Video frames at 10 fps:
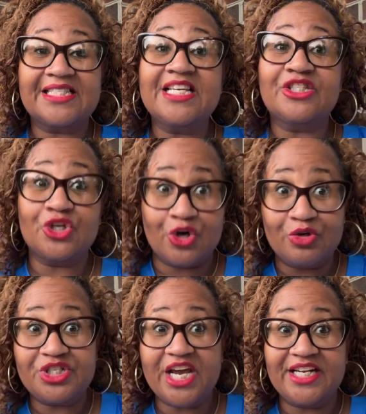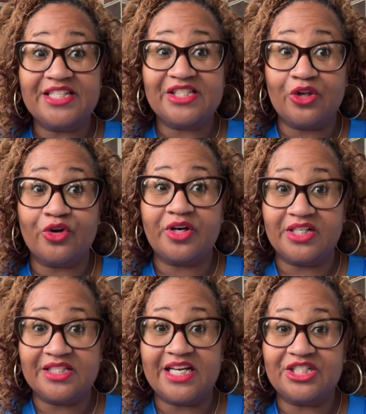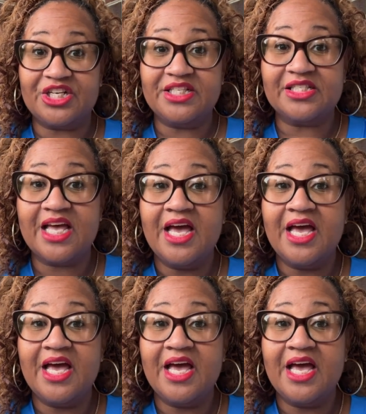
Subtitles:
is negotiating seller concessions.